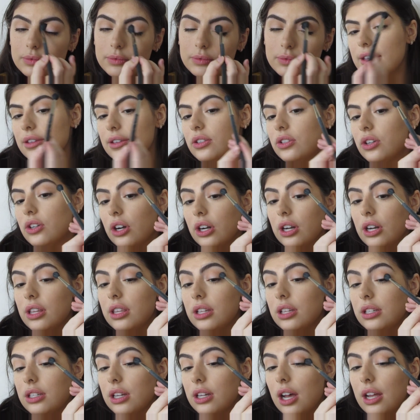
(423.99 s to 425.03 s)
I started
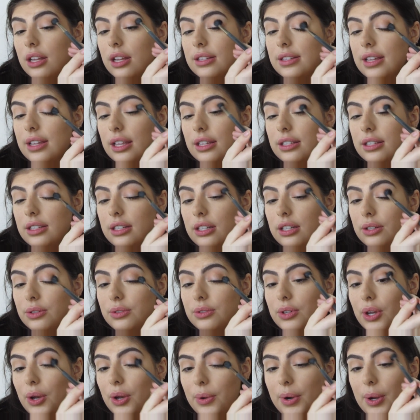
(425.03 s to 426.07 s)
the Dawn Saladino
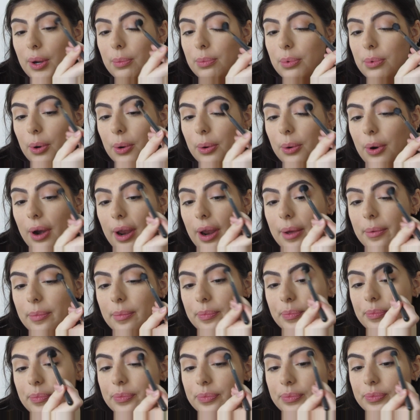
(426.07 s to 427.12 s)
Tone Up
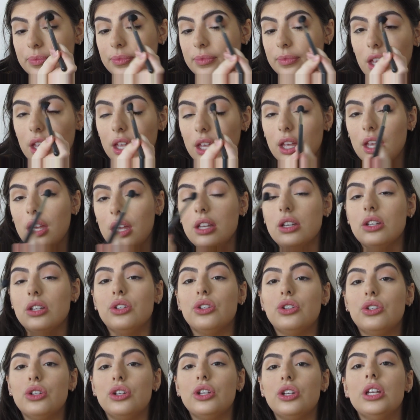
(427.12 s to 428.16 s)
program and
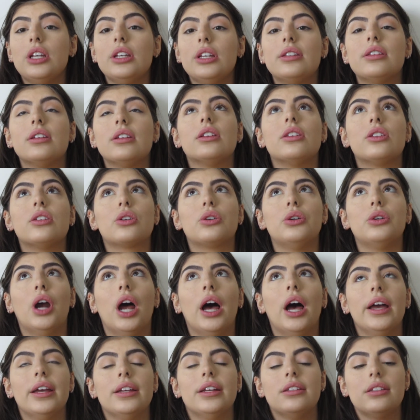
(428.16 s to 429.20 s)
Jesus
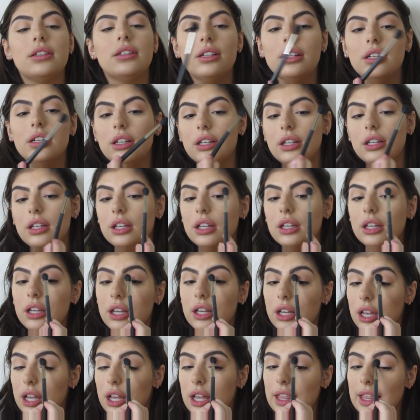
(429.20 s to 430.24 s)
Christ.
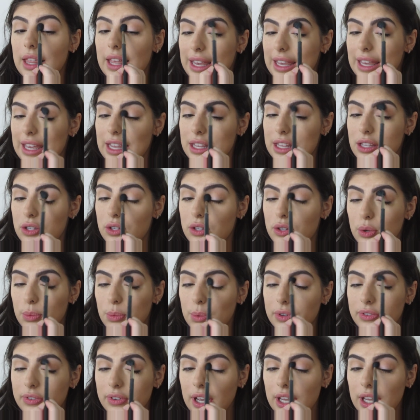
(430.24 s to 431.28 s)
Like it's
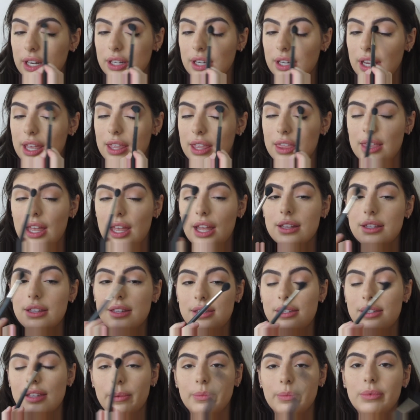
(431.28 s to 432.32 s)
super fun and that's
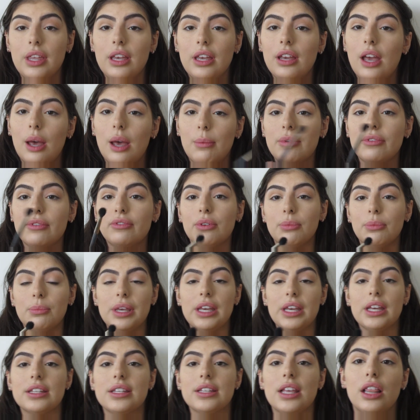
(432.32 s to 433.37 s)
something coming from me
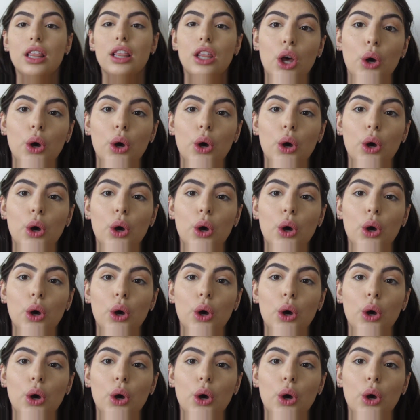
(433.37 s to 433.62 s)
because I